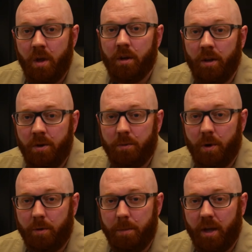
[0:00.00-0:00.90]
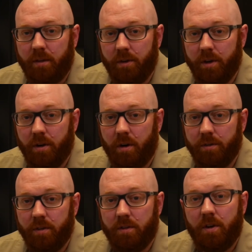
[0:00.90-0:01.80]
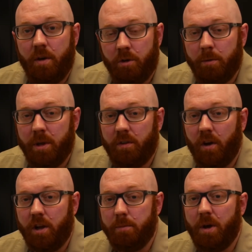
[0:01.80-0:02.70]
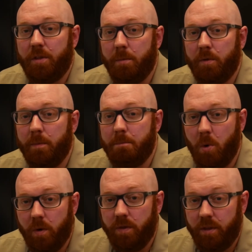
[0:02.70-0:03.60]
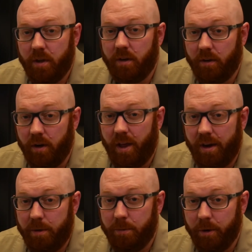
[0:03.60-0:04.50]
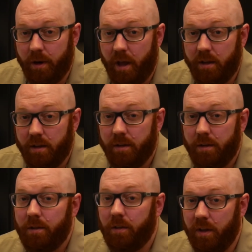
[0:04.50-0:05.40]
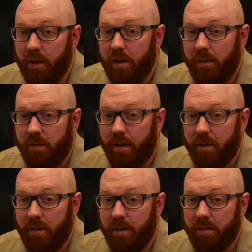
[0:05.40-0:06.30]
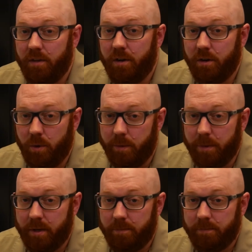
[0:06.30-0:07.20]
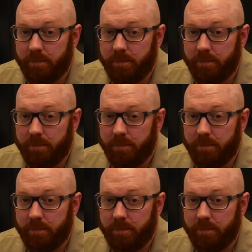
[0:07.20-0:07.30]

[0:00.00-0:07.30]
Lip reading: Hello and welcome back to LD Carlson. Today we're going to be talking about the most important thing during any brew day, cleaning and sanitizing your equipment.